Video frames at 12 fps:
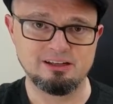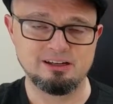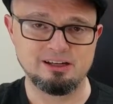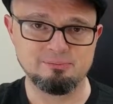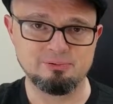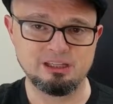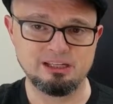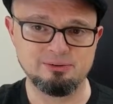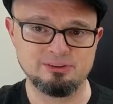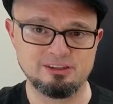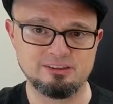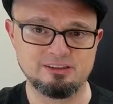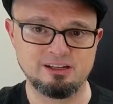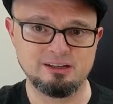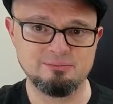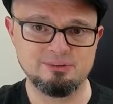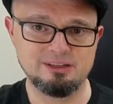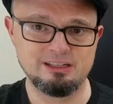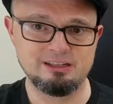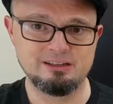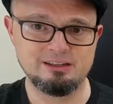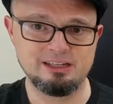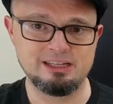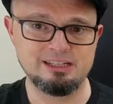I play with the thumb,
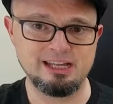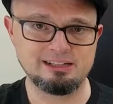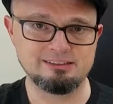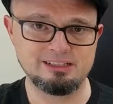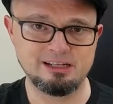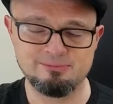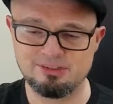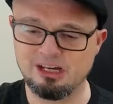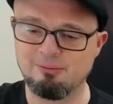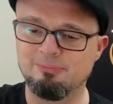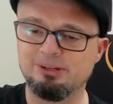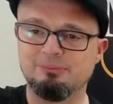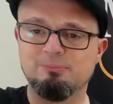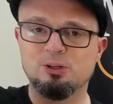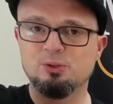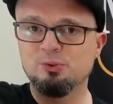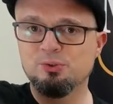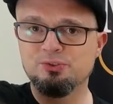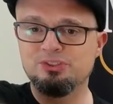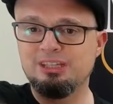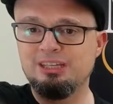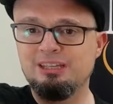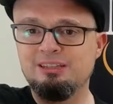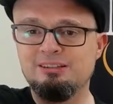index comes up, but it pulls
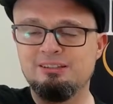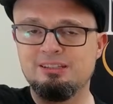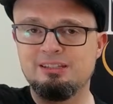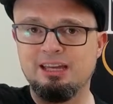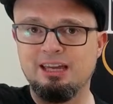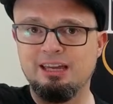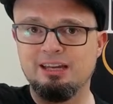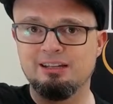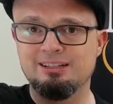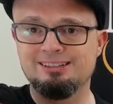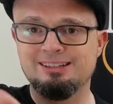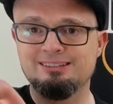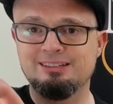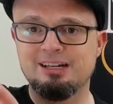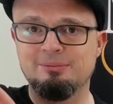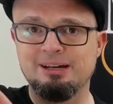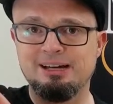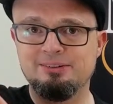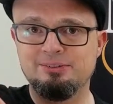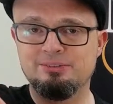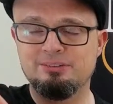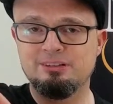into the hand. It doesn't come out,